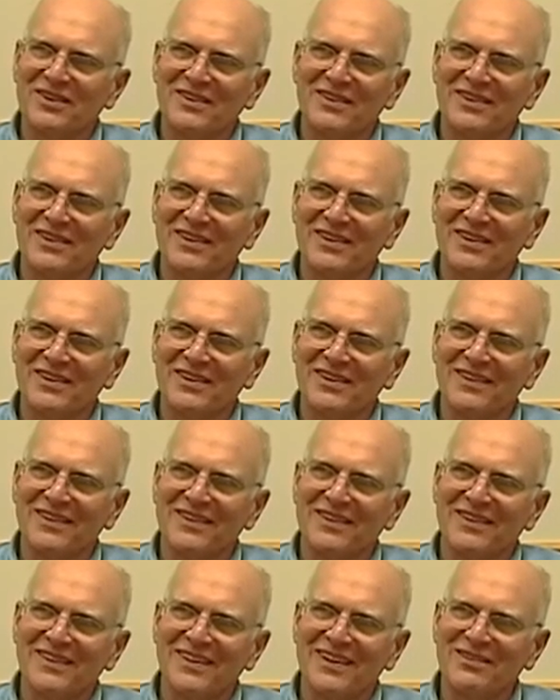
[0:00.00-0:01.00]
No, oh, No,
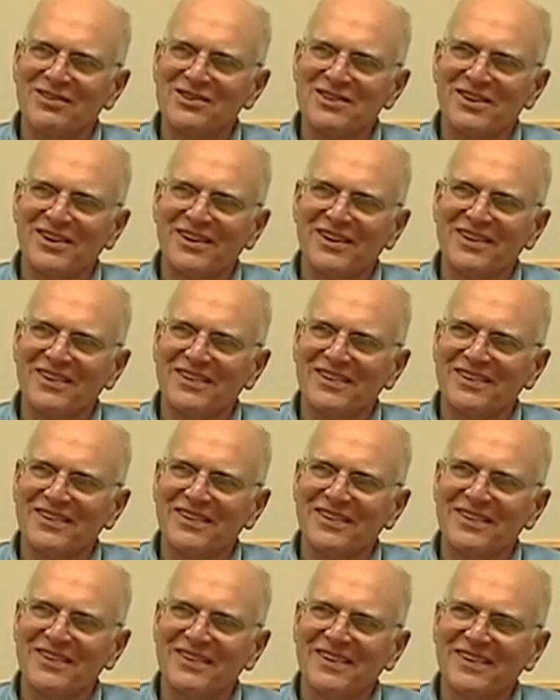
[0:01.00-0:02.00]
That was hard too.
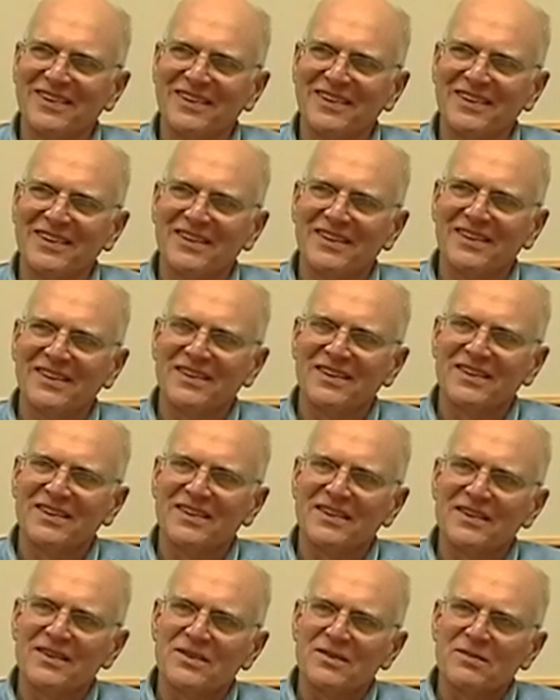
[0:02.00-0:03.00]
But did,
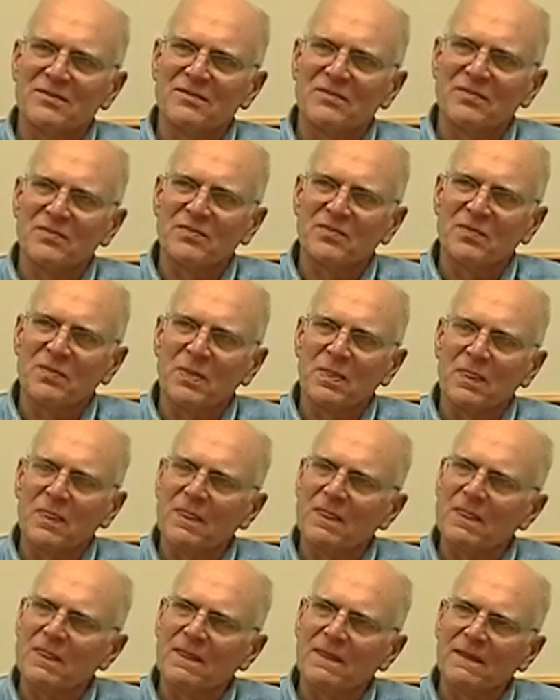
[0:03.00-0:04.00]
did- the other
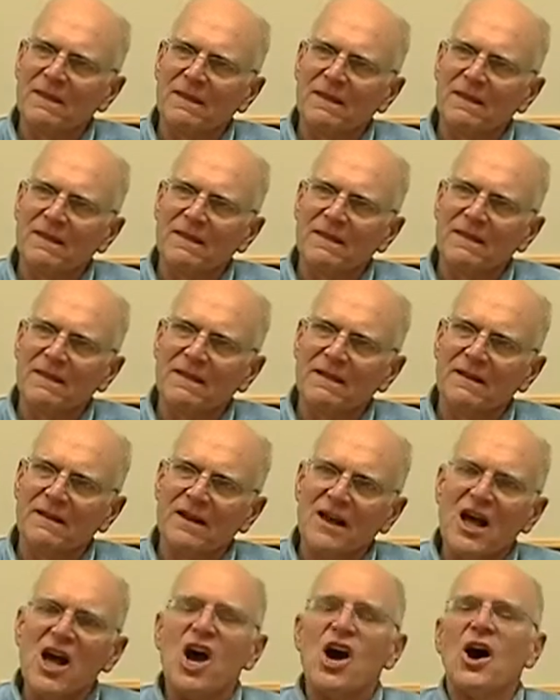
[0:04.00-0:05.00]
way of communicating then when you
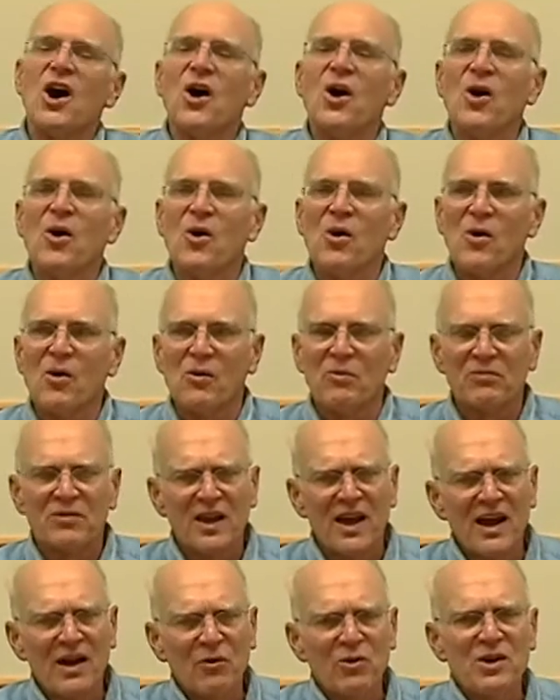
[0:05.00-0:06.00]
were there was? Um,
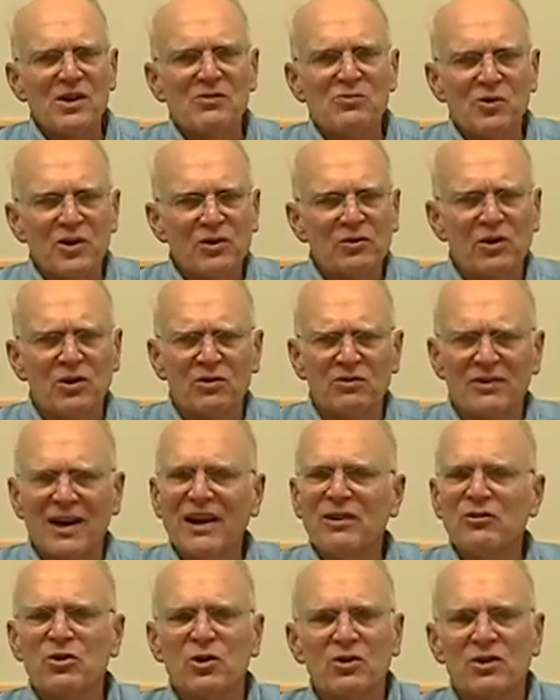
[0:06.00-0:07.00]
yeah, we, we wrote, I
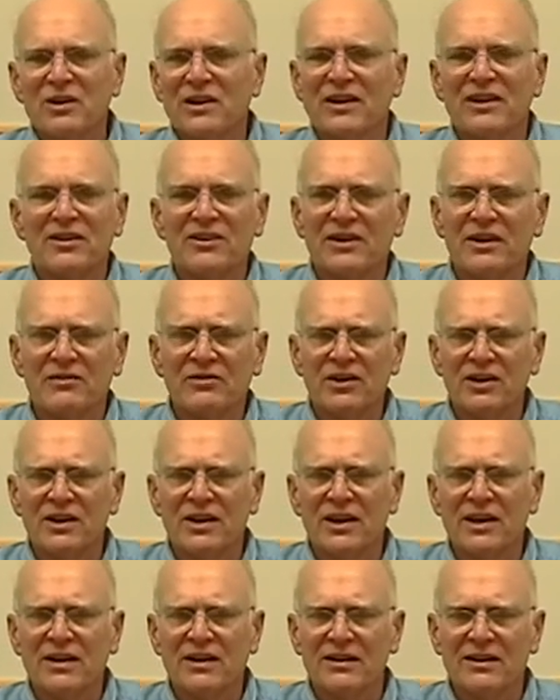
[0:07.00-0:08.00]
wrote a letter every
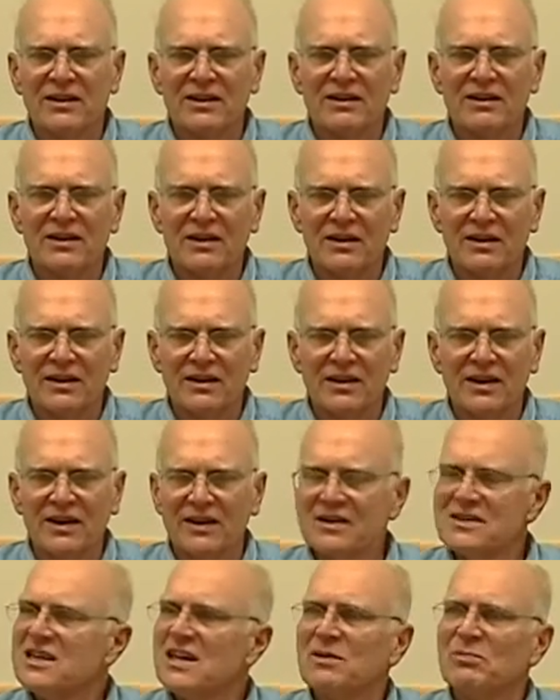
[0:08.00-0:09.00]
day and then, uh, had
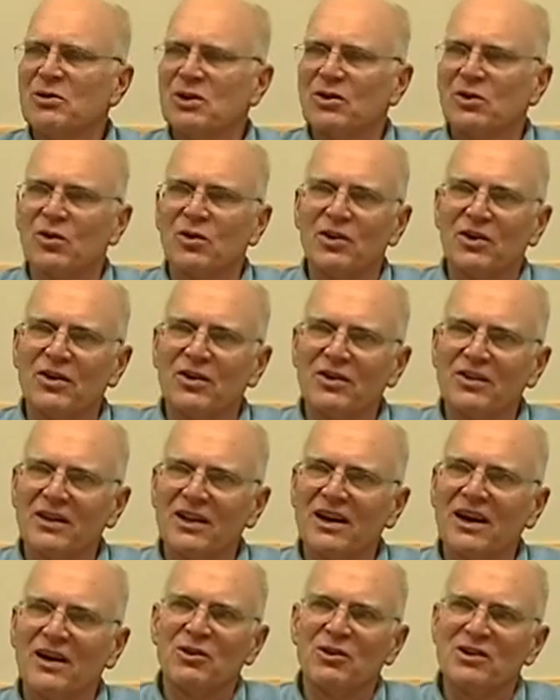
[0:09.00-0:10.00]
a tape recorder
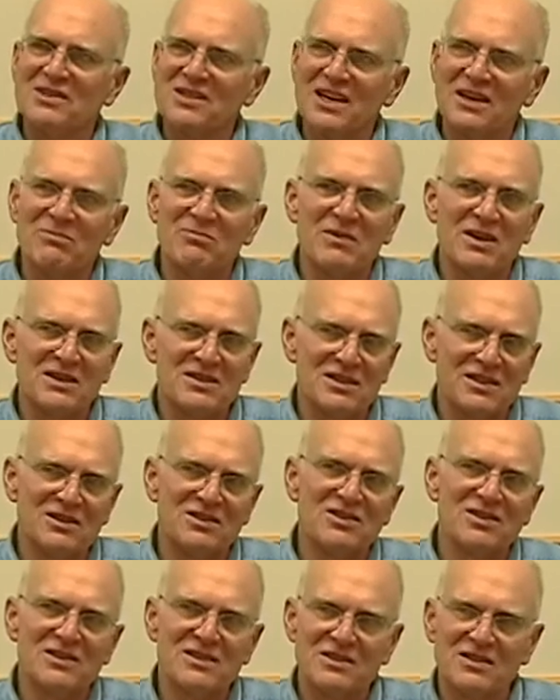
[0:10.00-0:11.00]
that A tape
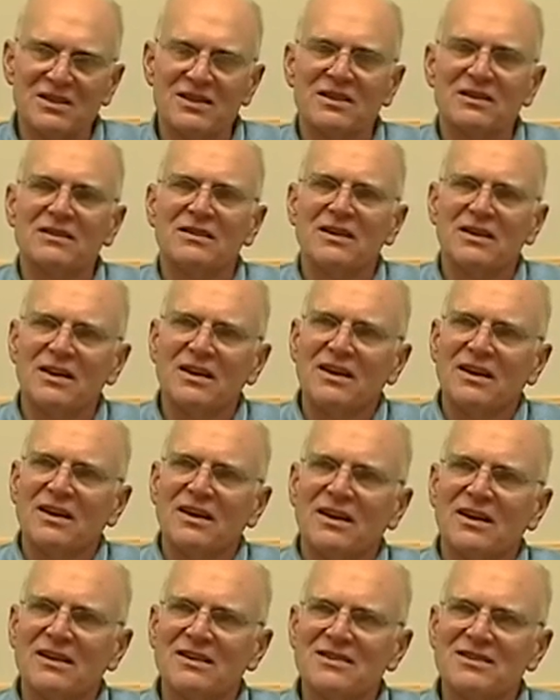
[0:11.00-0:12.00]
messages and,
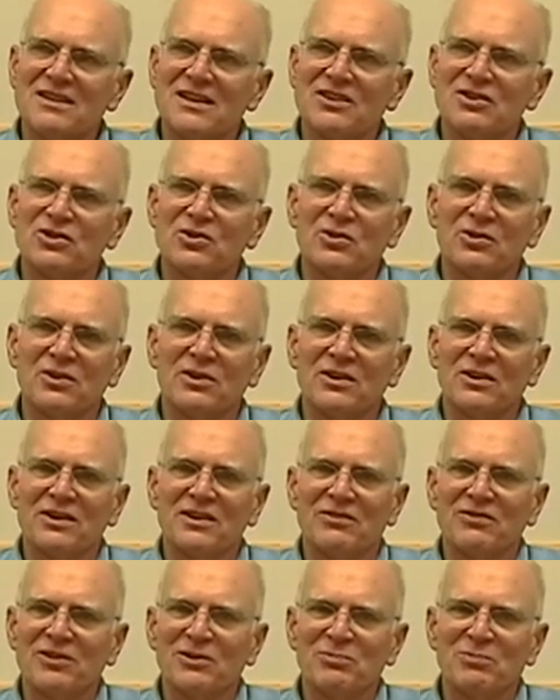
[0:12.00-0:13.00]
and send to her. And
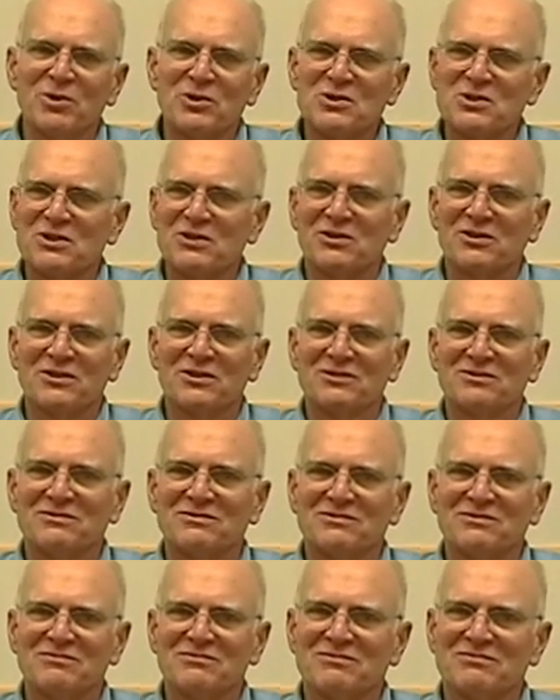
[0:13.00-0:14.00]
if the postal
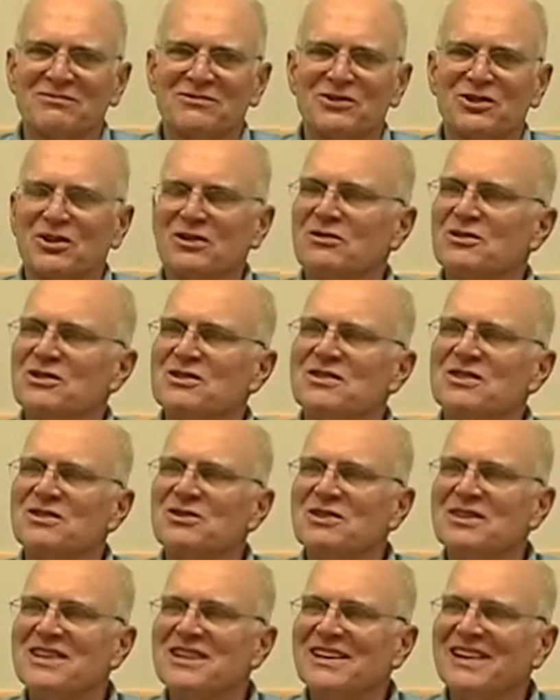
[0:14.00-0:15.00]
service
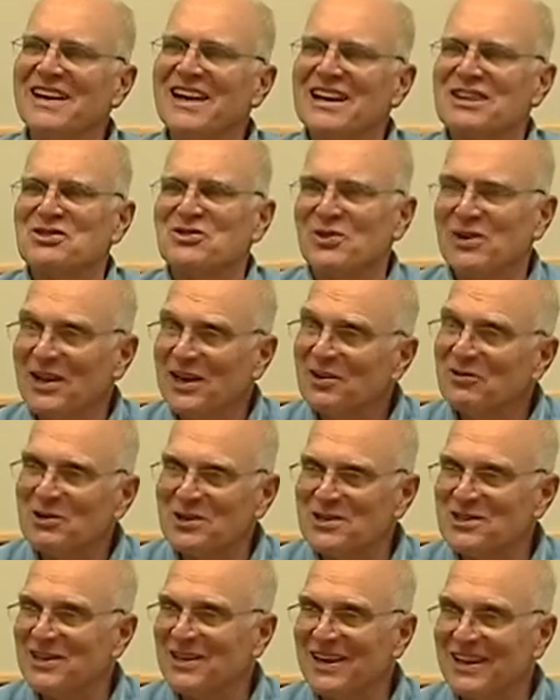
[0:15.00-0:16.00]
didn't x-ray it, well,
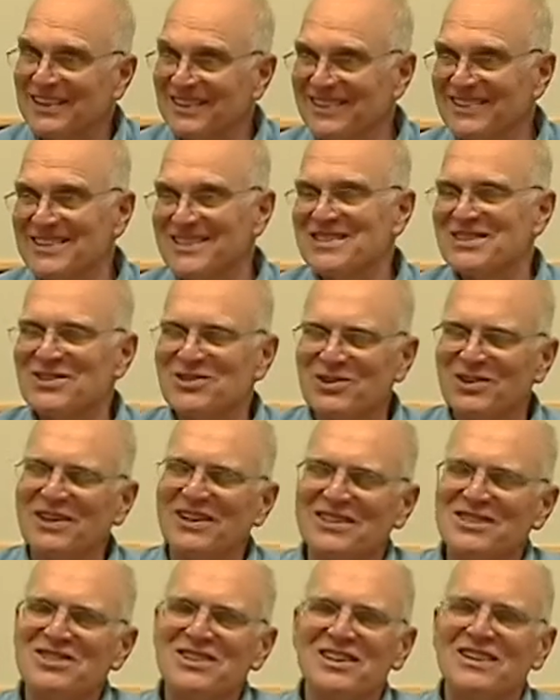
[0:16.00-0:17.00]
she got to listen to it
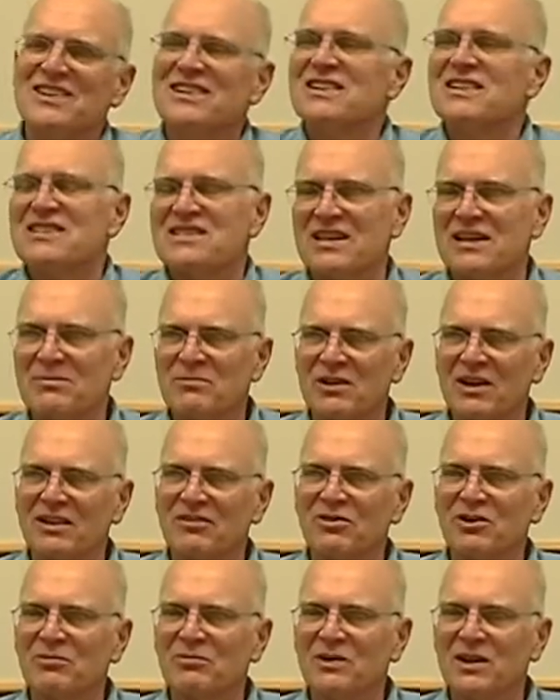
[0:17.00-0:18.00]
and she did the same thing
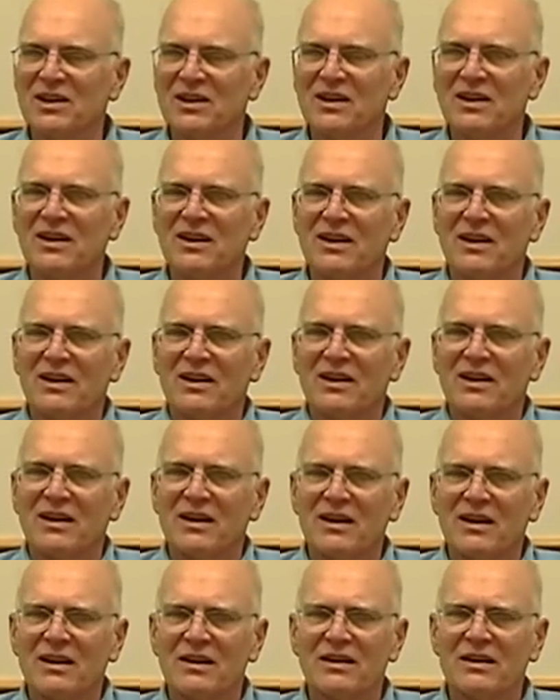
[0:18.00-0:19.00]
for me.
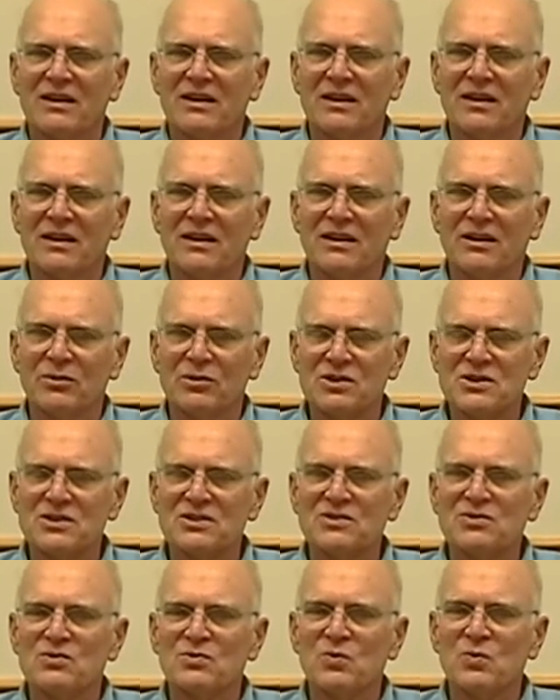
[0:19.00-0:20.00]
And, uh, there
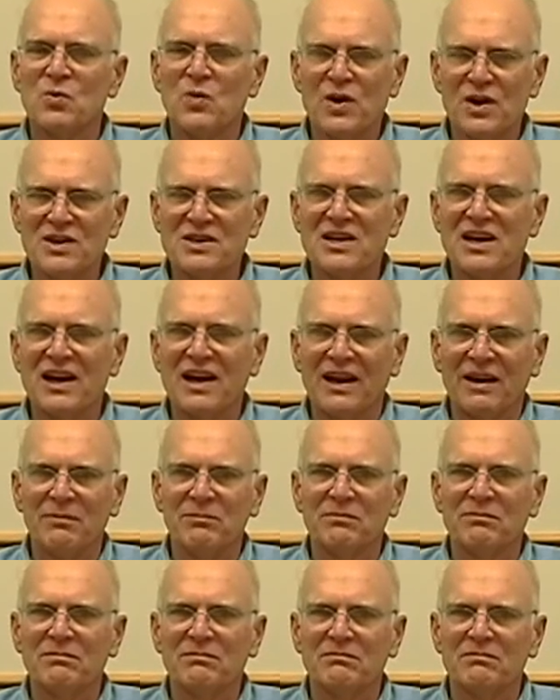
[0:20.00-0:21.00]
was one
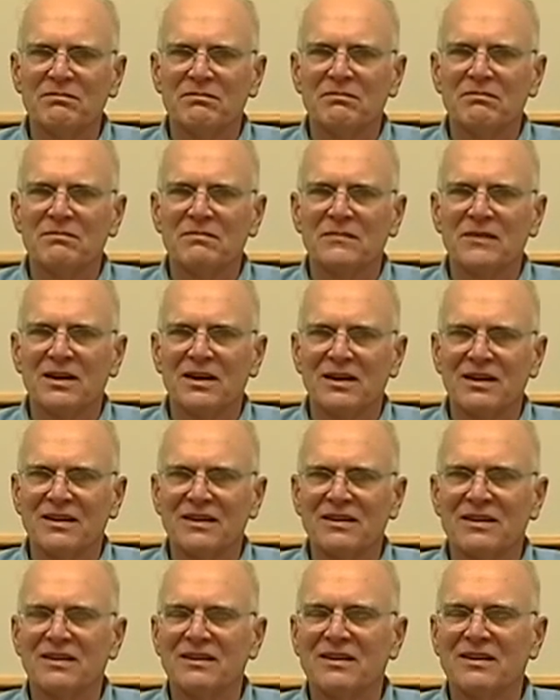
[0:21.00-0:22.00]
time, uh,
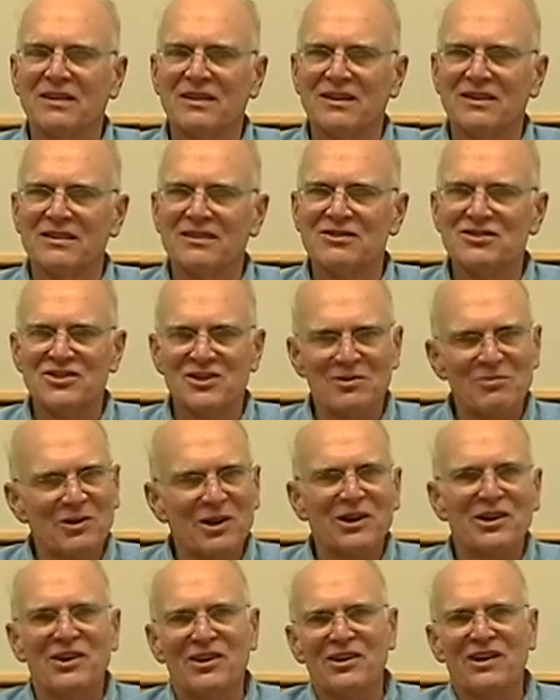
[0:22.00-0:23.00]
that Jim
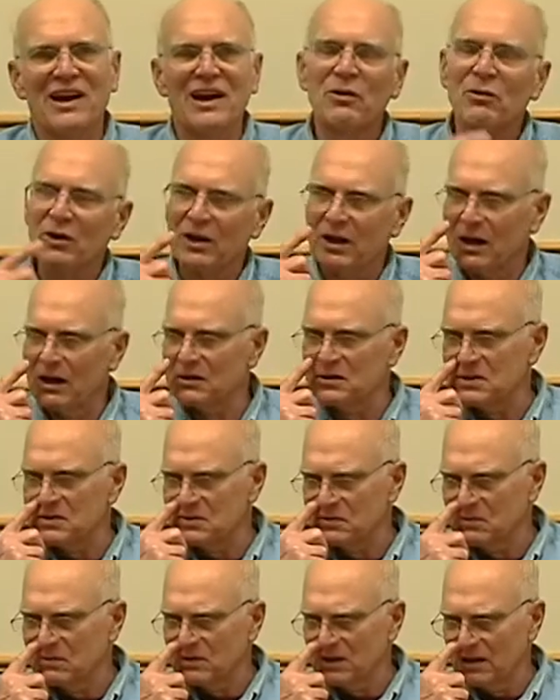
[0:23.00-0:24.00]
Linker and I went out
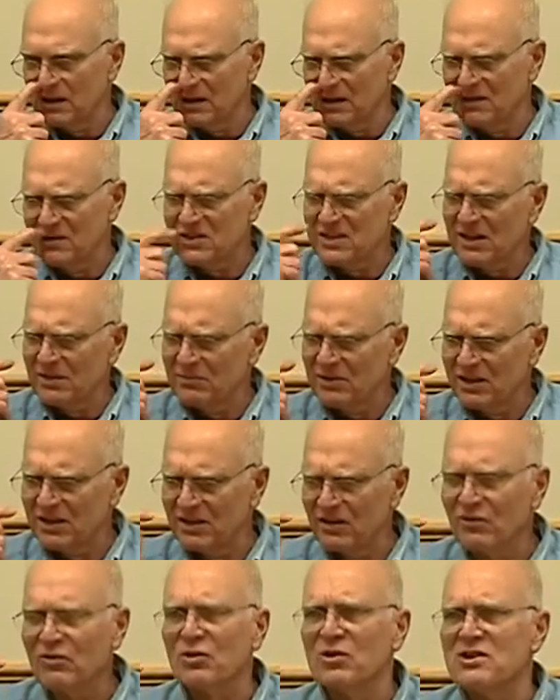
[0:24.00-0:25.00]
to, uh, it was out of the
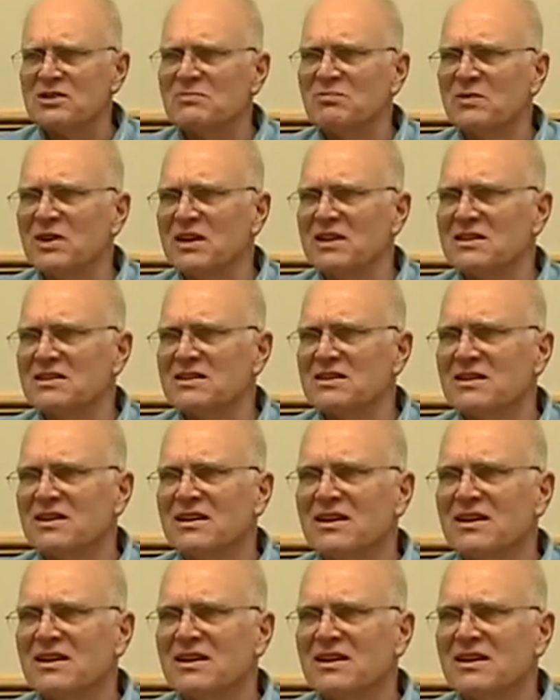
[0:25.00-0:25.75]
Air Force Base,